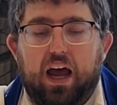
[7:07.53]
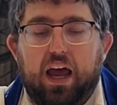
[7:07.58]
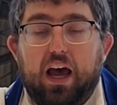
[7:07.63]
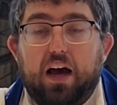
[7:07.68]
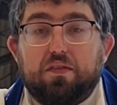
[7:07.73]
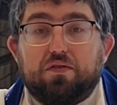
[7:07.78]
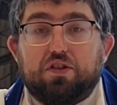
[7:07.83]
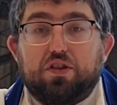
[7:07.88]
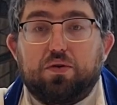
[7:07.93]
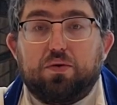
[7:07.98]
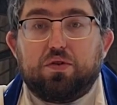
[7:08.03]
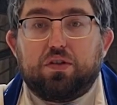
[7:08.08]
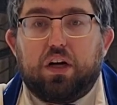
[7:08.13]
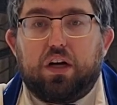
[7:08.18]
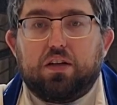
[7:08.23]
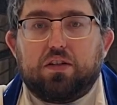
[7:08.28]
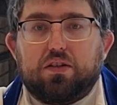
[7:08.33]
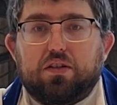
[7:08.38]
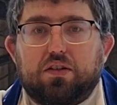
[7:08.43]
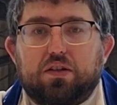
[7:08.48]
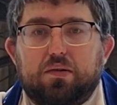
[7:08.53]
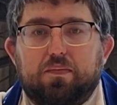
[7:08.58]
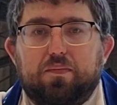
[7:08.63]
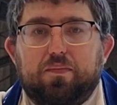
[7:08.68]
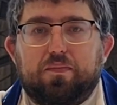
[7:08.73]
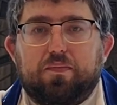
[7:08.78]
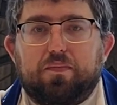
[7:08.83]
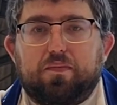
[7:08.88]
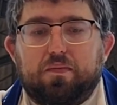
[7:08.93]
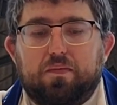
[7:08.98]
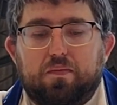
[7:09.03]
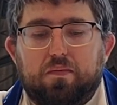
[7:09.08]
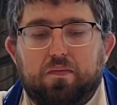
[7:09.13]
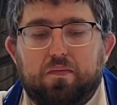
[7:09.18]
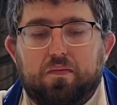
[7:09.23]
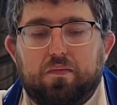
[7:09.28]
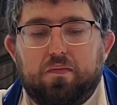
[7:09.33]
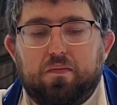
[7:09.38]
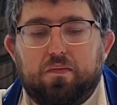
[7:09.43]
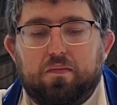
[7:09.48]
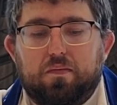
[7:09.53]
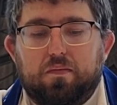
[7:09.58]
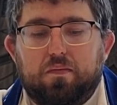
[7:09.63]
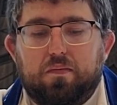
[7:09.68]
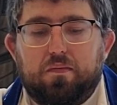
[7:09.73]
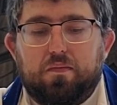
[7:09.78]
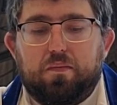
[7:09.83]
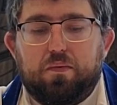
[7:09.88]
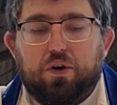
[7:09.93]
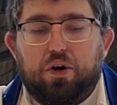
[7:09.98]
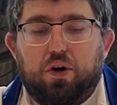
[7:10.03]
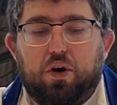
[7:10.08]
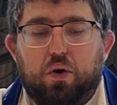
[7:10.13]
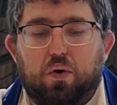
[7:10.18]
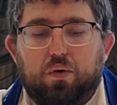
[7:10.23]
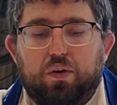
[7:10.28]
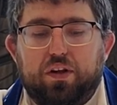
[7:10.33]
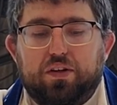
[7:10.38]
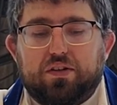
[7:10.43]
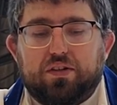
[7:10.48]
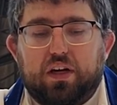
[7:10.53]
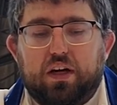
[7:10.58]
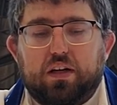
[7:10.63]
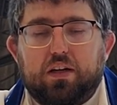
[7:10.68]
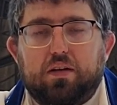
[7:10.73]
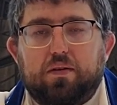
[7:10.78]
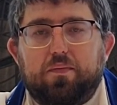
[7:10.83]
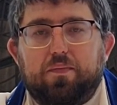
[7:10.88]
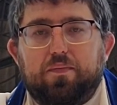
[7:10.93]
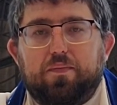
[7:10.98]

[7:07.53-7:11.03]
have two sons, your only son.